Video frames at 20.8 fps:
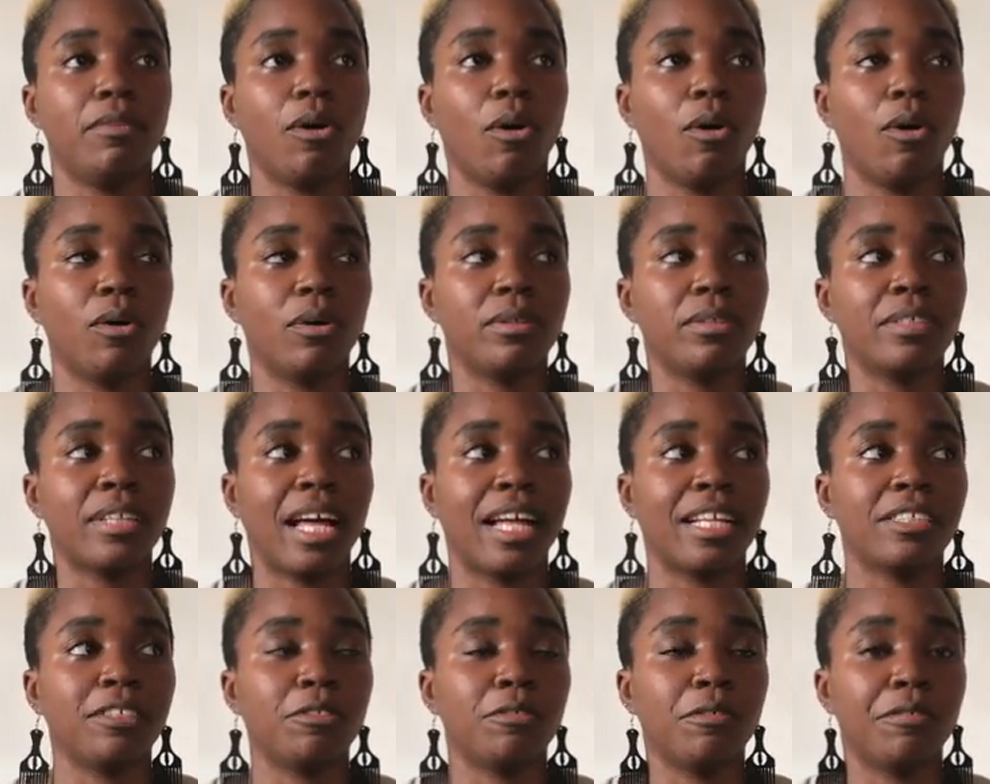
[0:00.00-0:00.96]
or
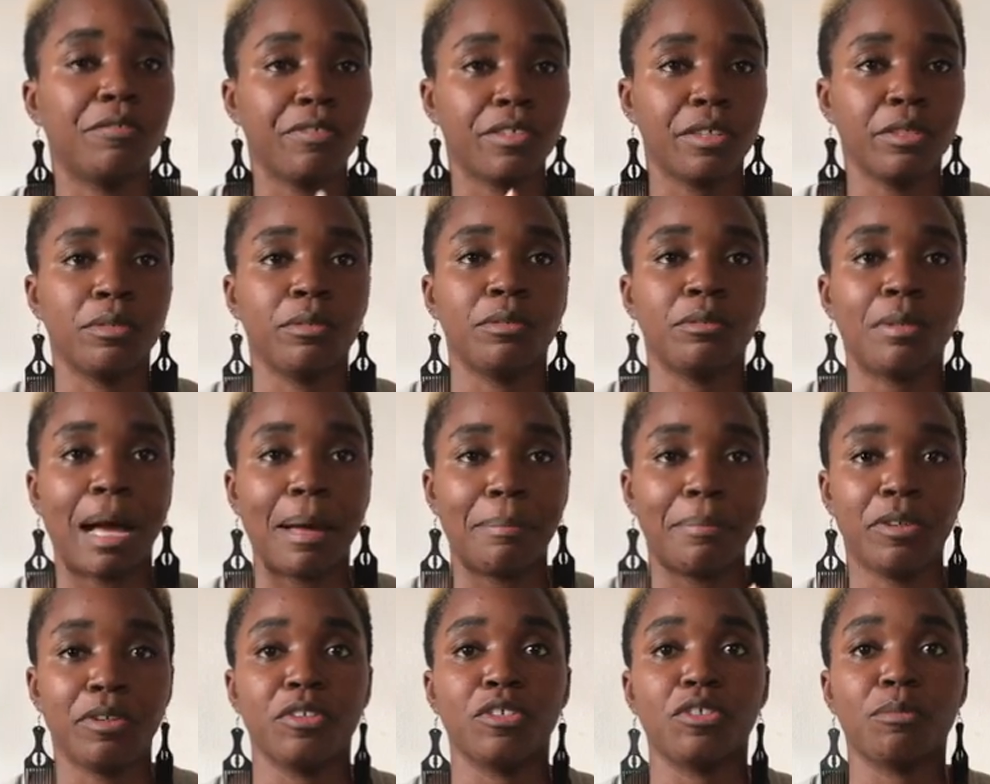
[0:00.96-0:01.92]
that you feel
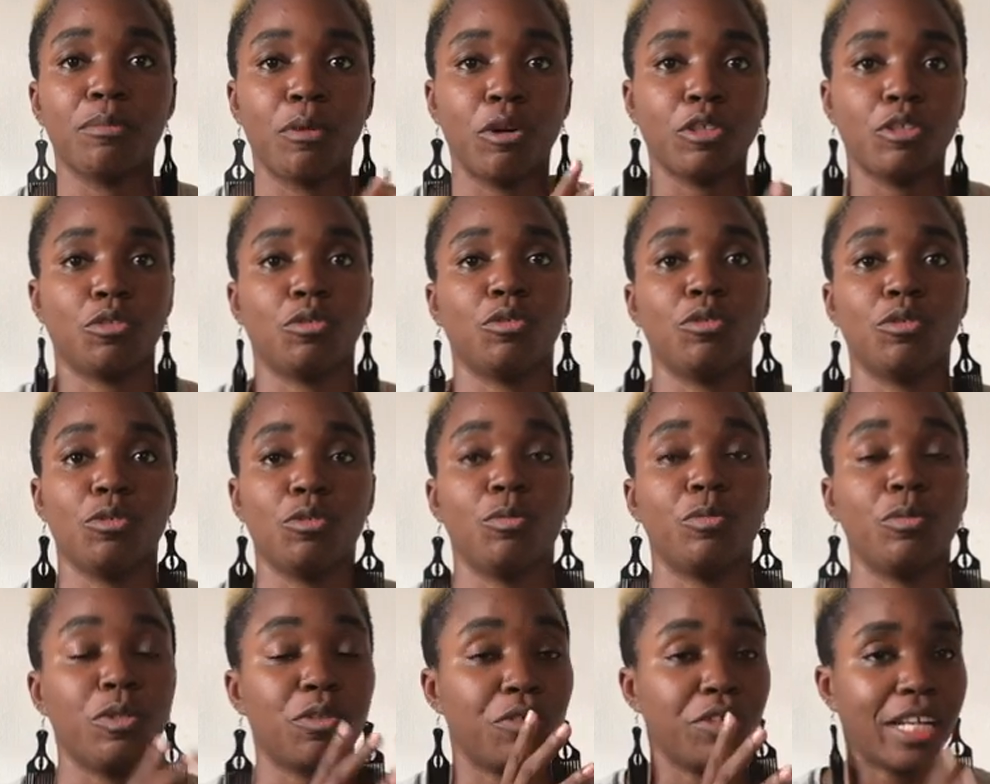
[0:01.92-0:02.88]
appeals more to
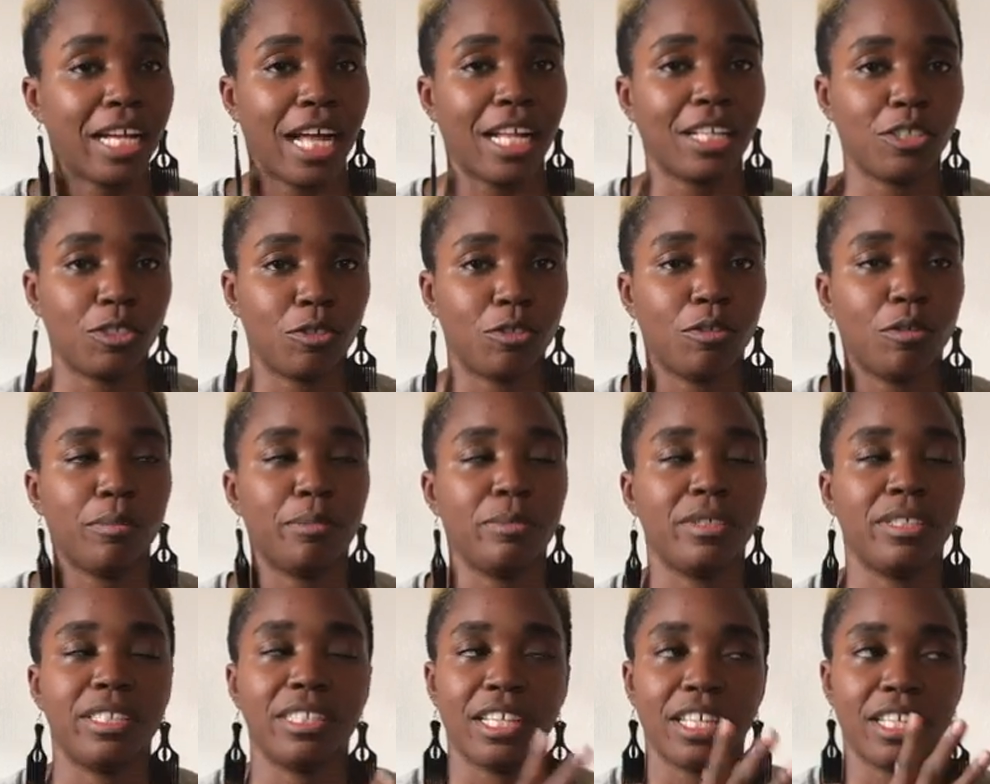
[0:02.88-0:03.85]
you with regards to your
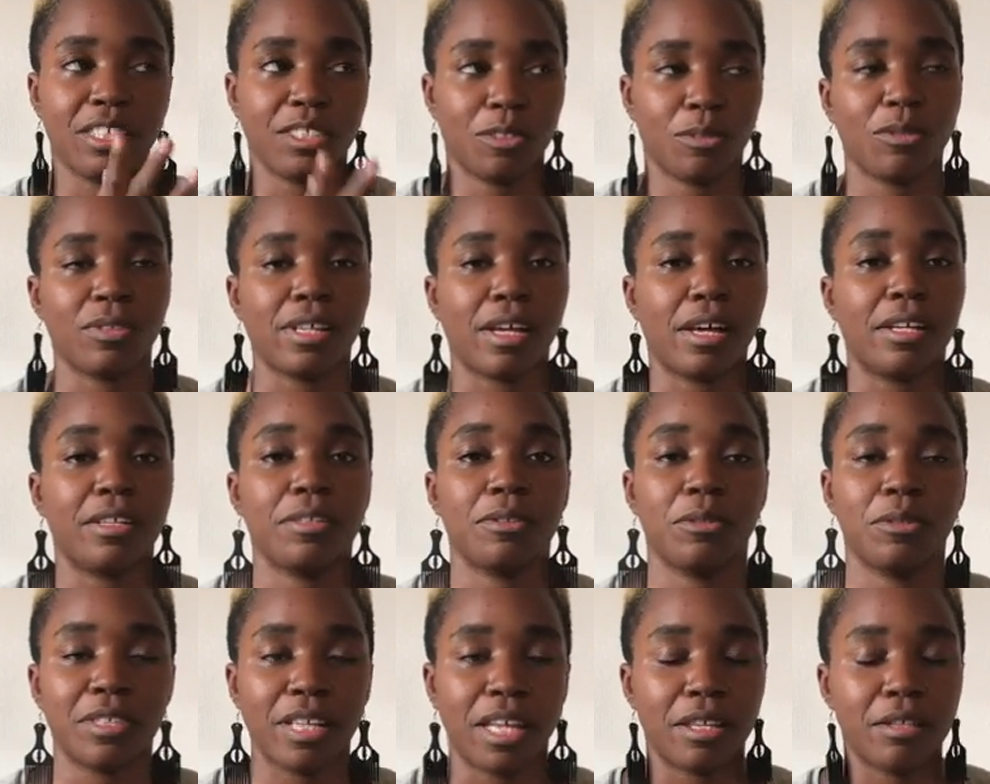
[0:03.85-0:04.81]
business.
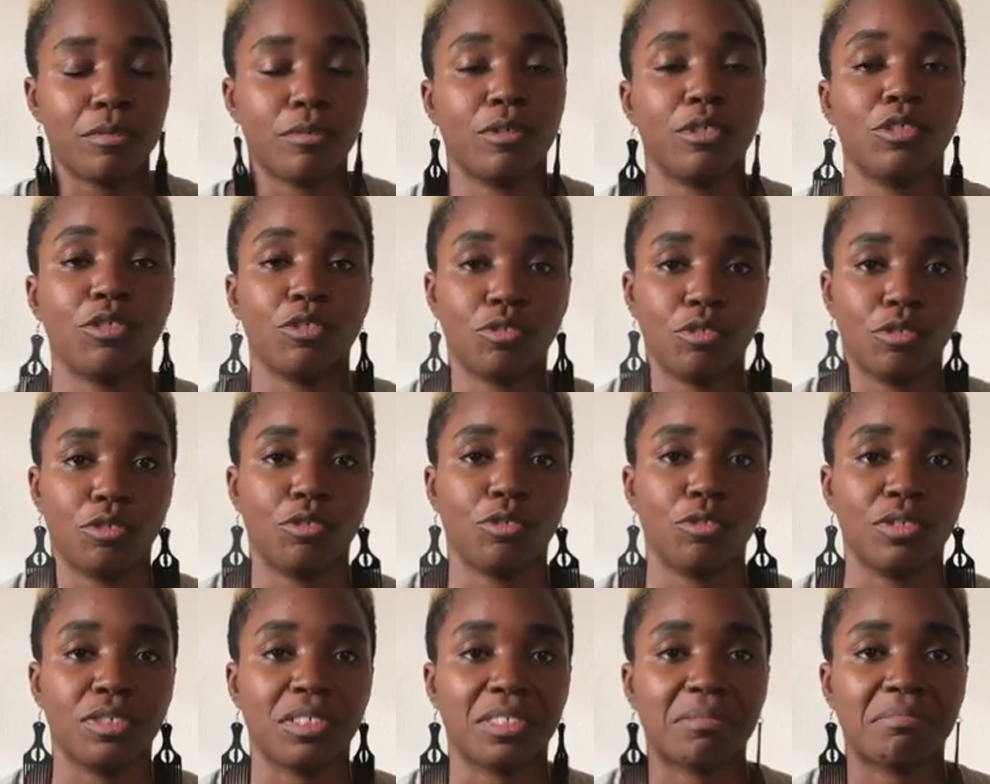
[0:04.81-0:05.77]
Those are the ones you
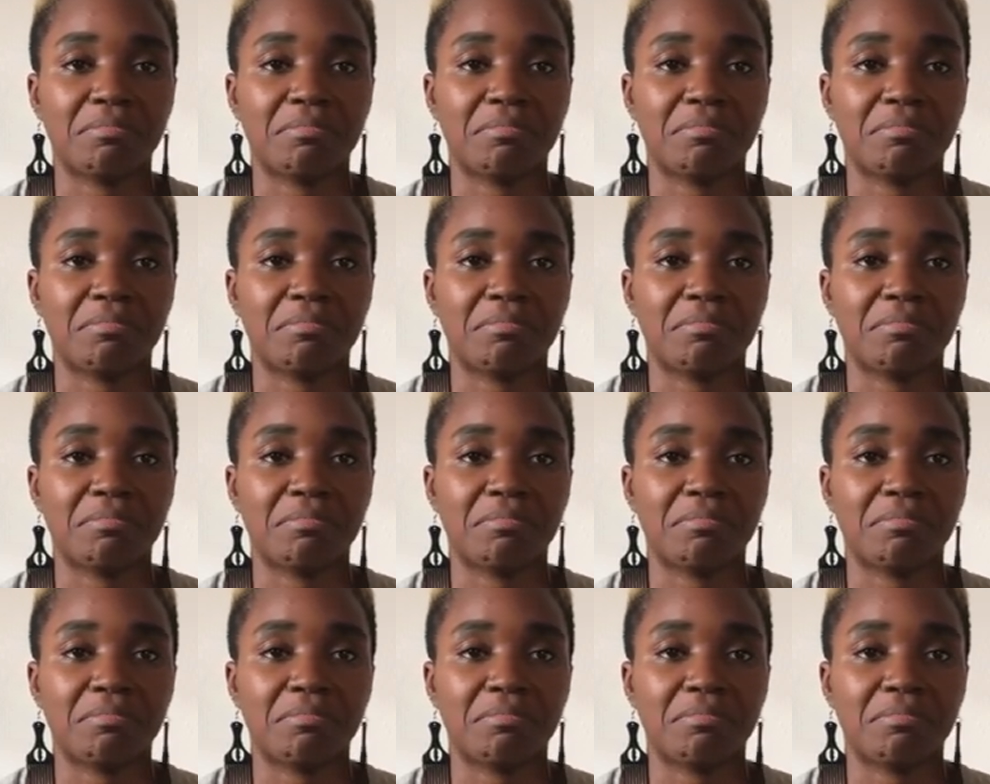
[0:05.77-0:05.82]
choose.